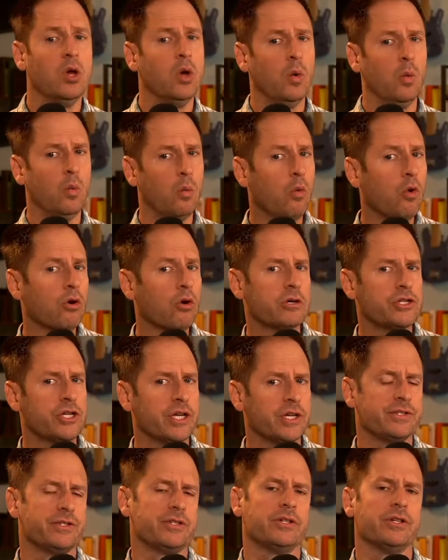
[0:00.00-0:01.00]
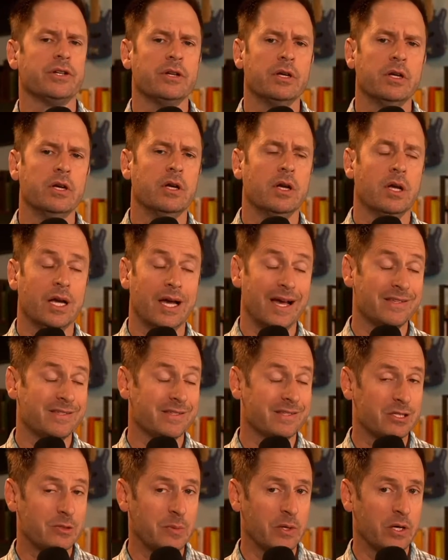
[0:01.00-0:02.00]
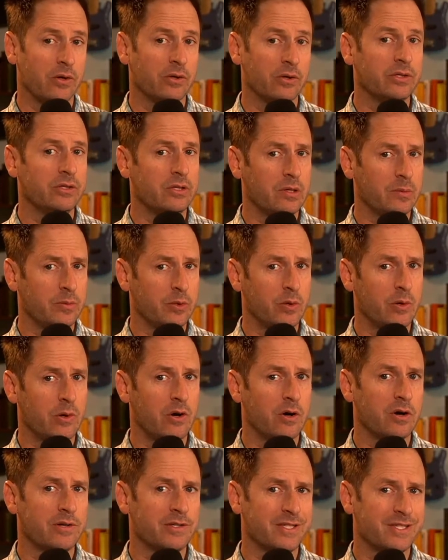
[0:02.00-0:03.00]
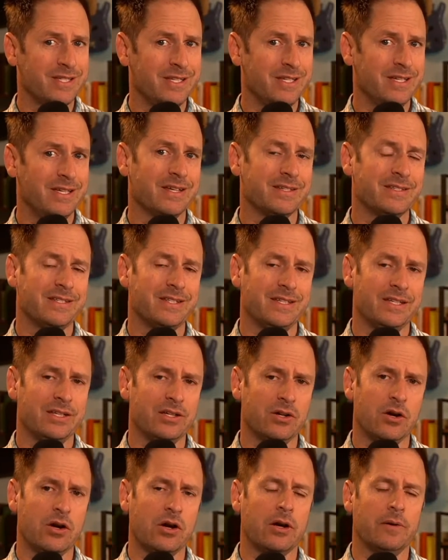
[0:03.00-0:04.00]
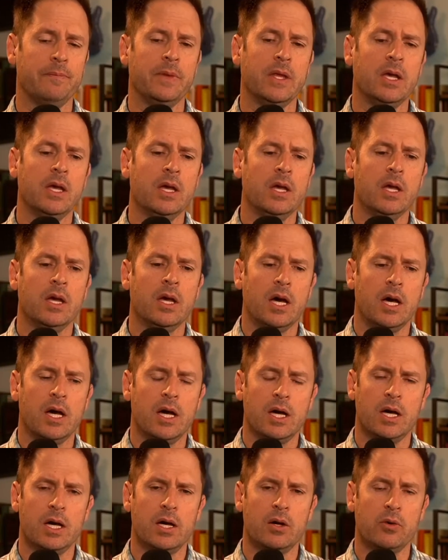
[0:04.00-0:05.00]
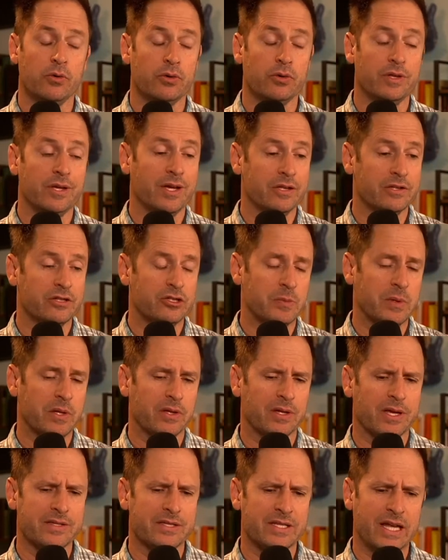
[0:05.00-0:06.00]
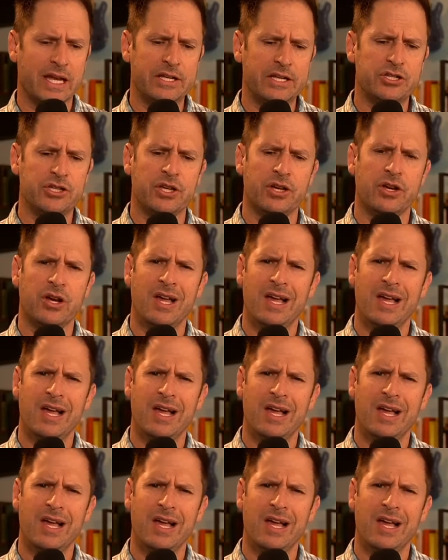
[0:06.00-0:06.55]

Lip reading: Worcester as it's spelled, the Worcester, or the English spelling has an H in there,